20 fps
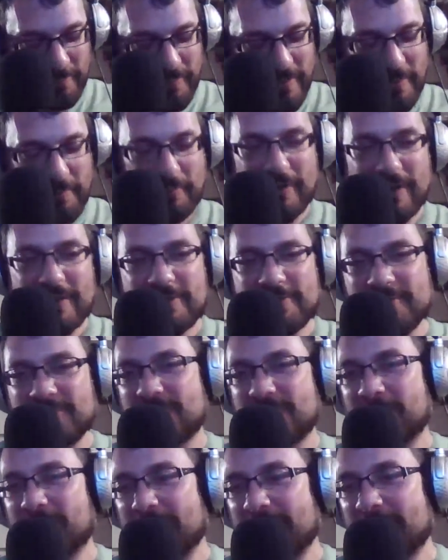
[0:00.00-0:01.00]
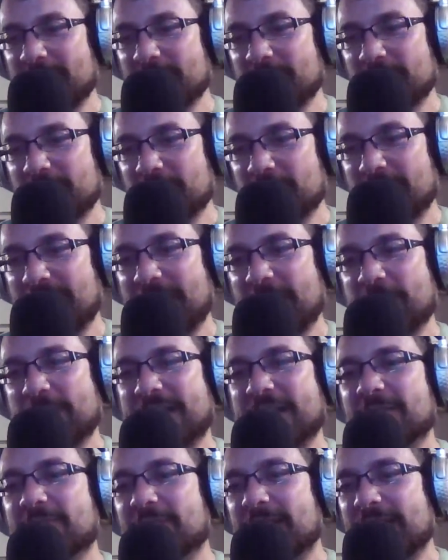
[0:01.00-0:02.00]
Brothers Grimm. Like we
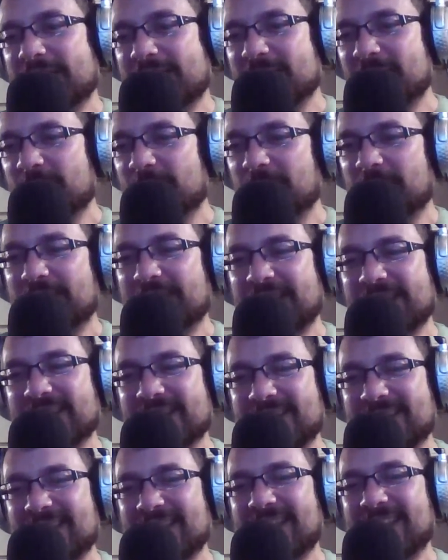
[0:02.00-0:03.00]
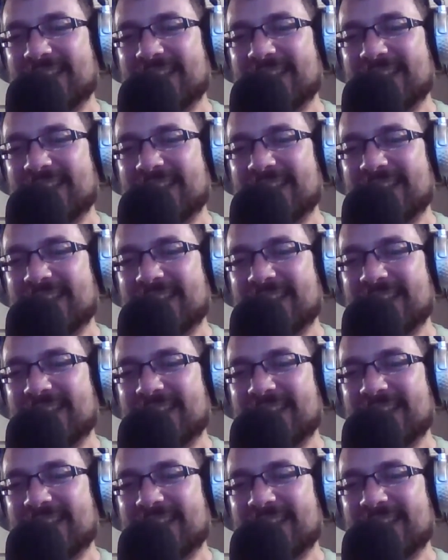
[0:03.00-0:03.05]
could write stories. Like